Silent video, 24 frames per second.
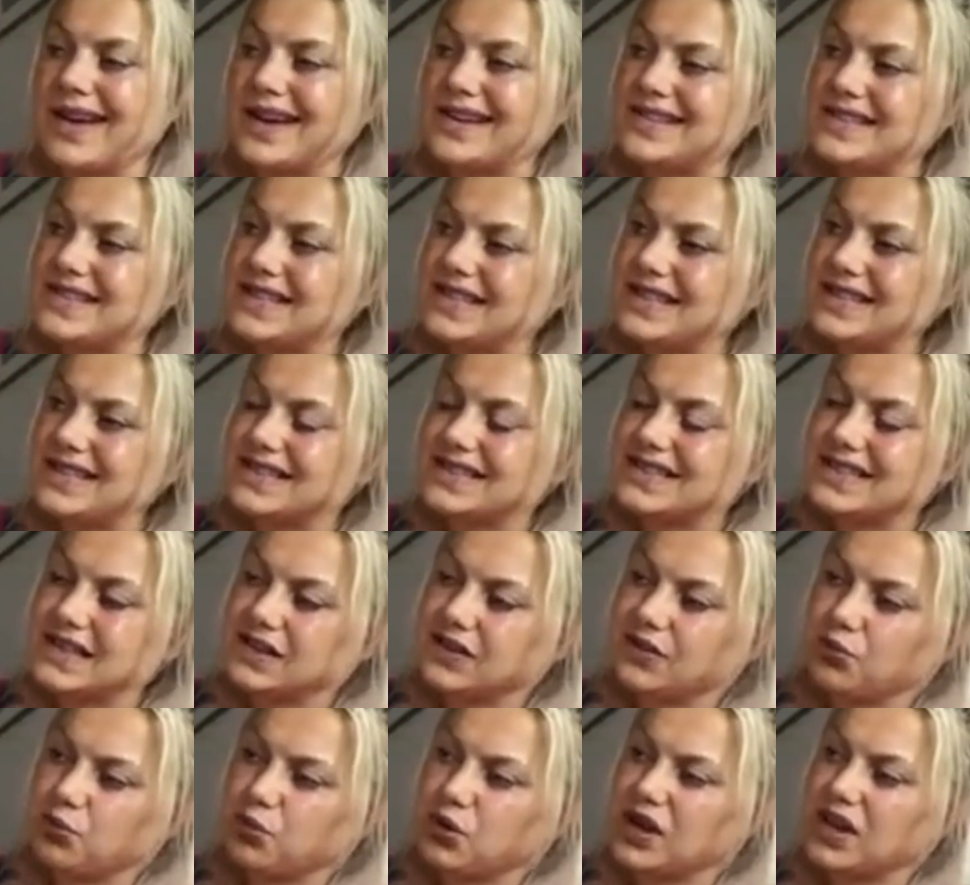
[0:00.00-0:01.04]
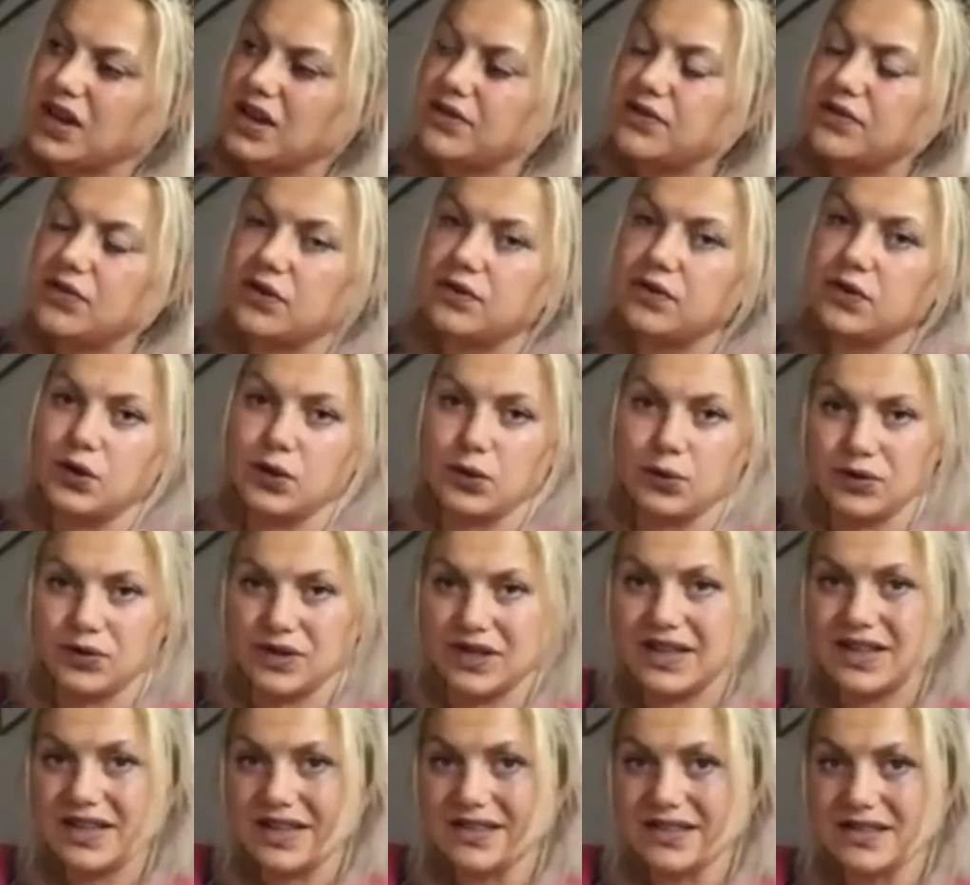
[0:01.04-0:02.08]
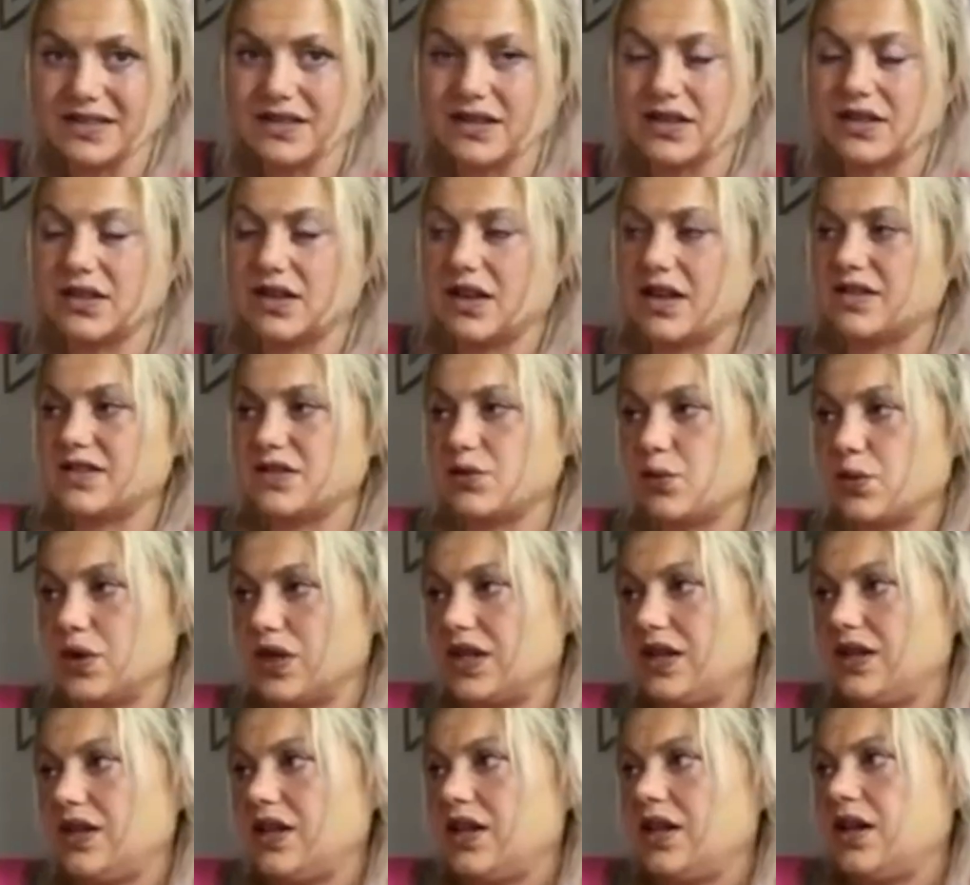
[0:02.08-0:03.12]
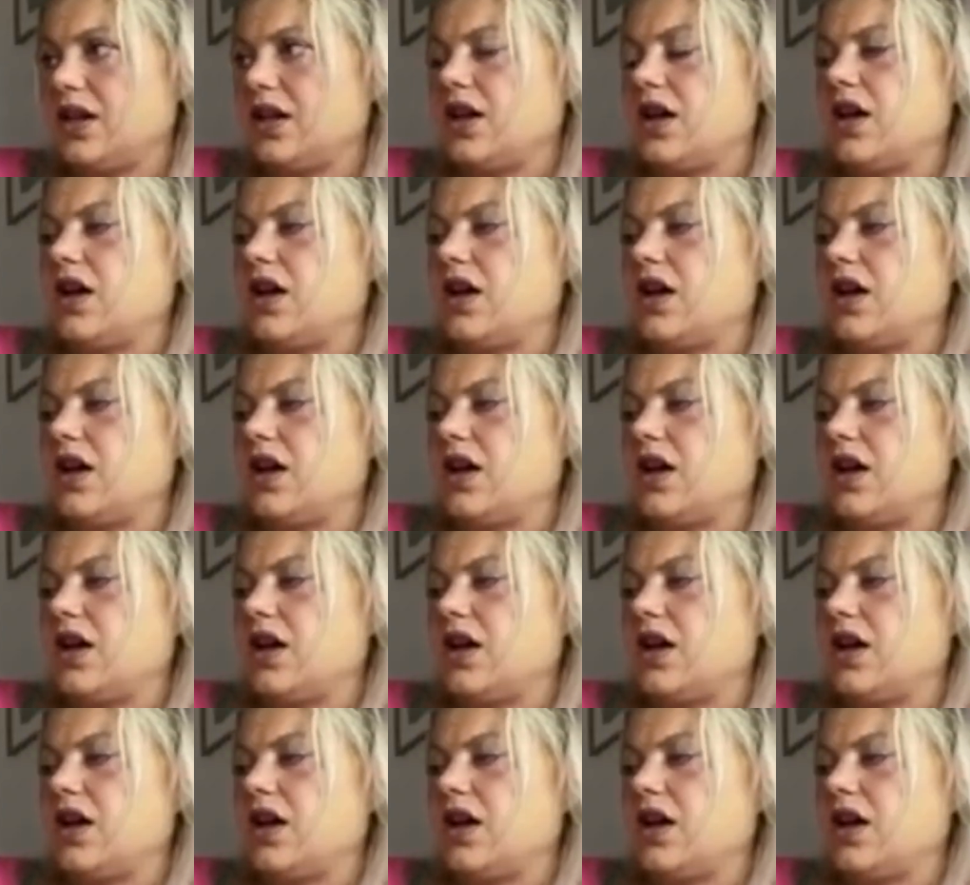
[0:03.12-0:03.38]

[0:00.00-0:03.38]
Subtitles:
I see this little wave of loneliness as well.